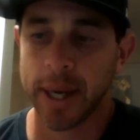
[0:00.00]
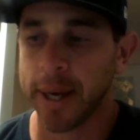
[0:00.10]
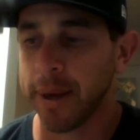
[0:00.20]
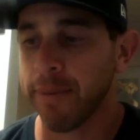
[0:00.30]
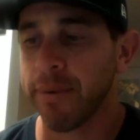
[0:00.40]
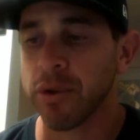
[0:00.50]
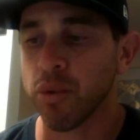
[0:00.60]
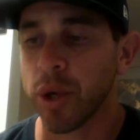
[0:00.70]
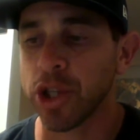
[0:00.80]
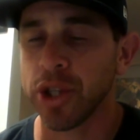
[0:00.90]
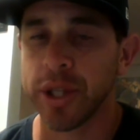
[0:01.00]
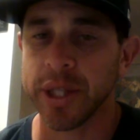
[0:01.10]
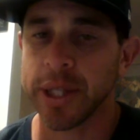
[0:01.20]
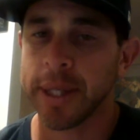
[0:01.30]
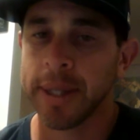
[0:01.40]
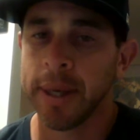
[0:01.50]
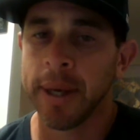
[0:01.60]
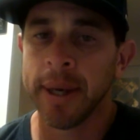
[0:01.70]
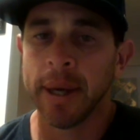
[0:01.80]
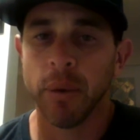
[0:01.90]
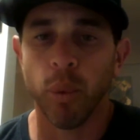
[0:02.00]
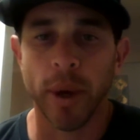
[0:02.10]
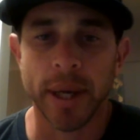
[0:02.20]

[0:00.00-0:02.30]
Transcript: The first question is, what